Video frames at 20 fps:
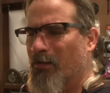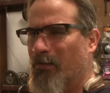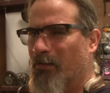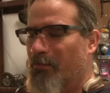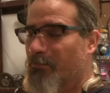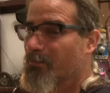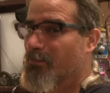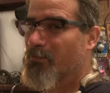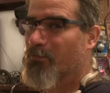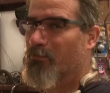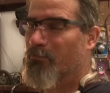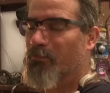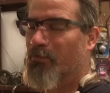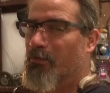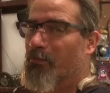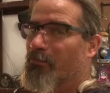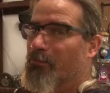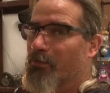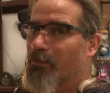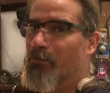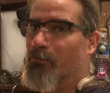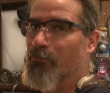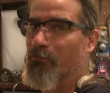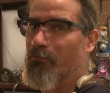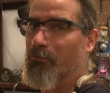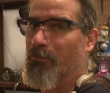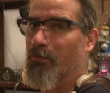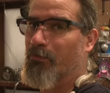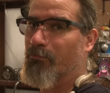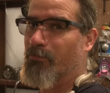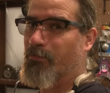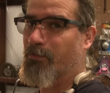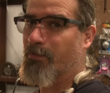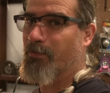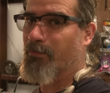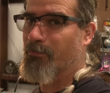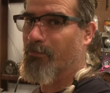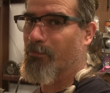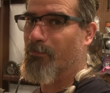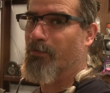that's not good for your seals if you ever
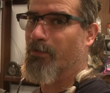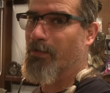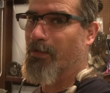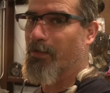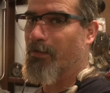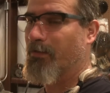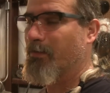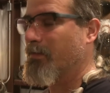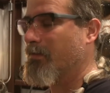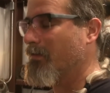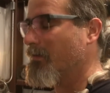think of doing that.